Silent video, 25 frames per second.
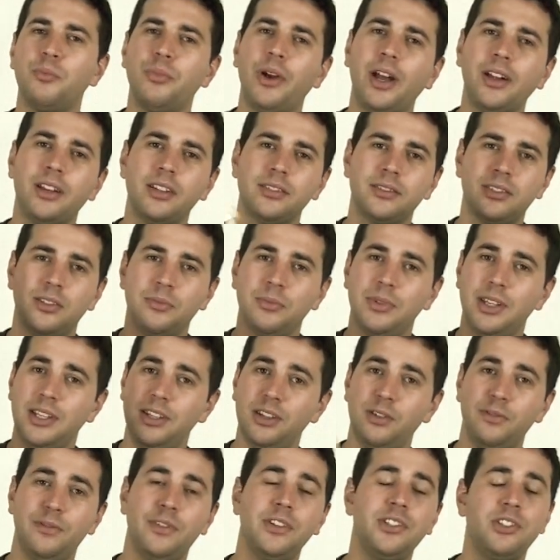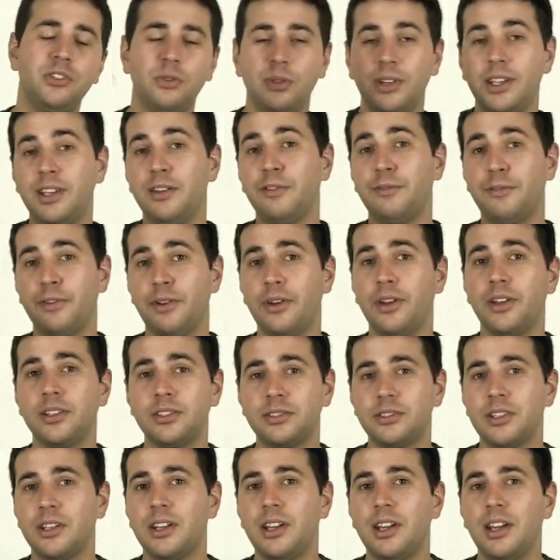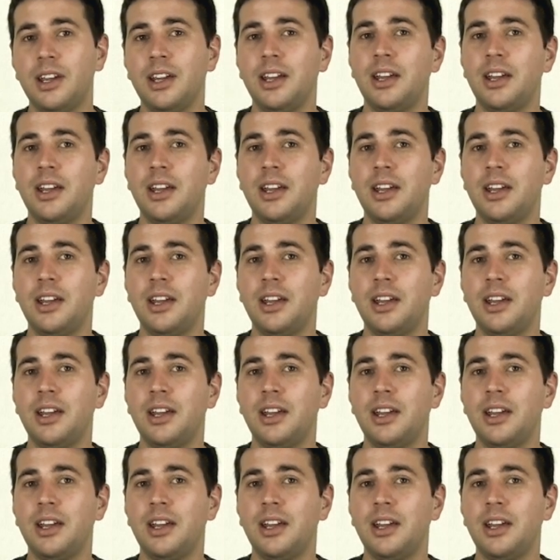Practice them individually at first.